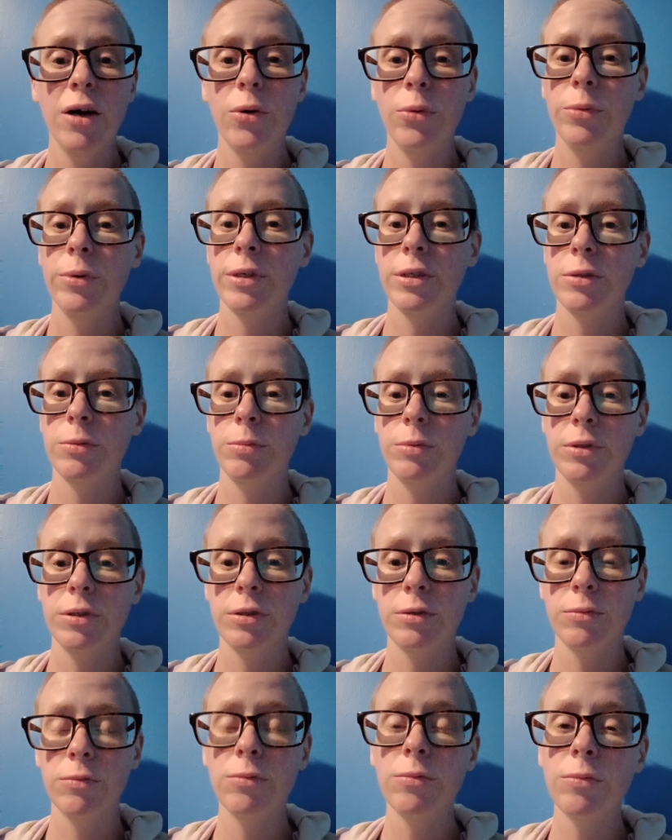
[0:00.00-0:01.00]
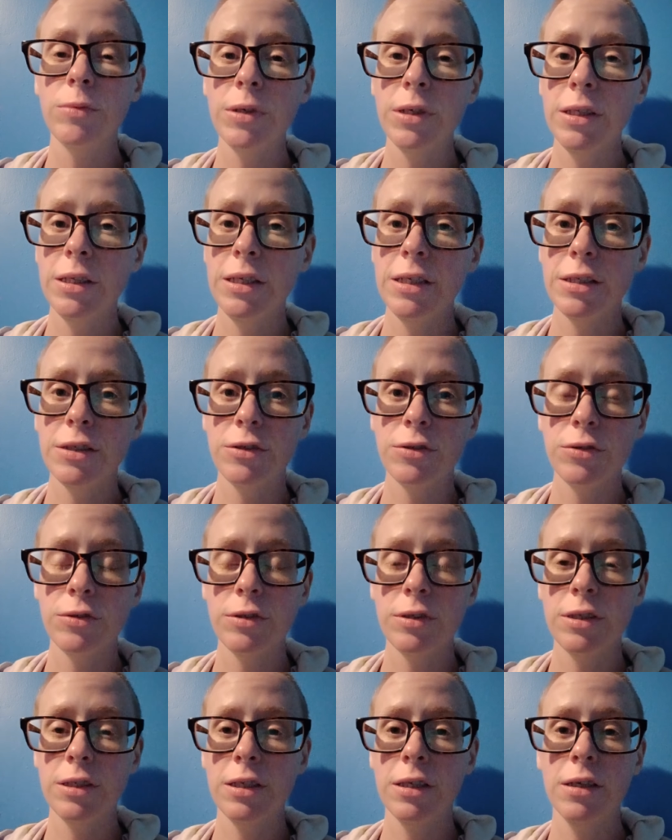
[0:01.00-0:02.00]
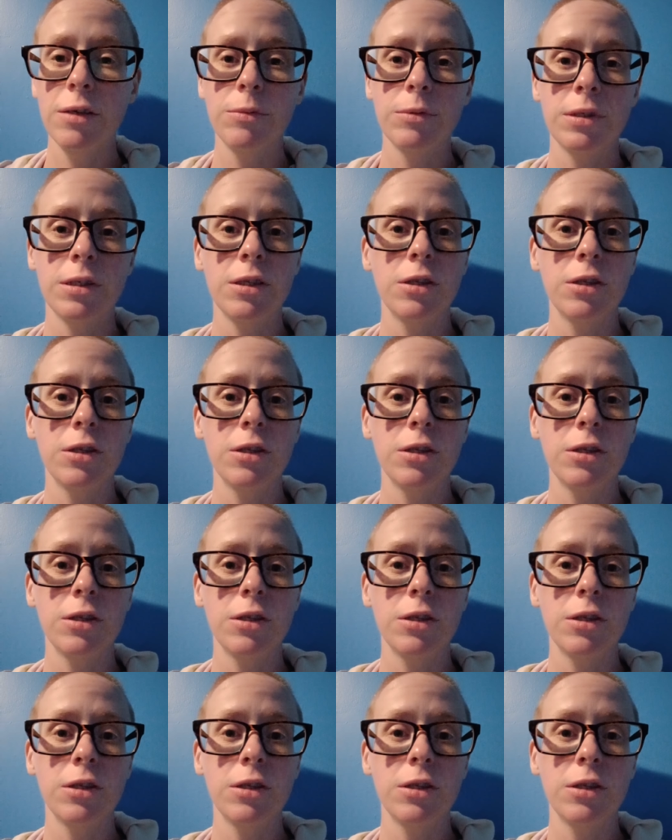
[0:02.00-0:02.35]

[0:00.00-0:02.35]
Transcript: which was really interesting. It was a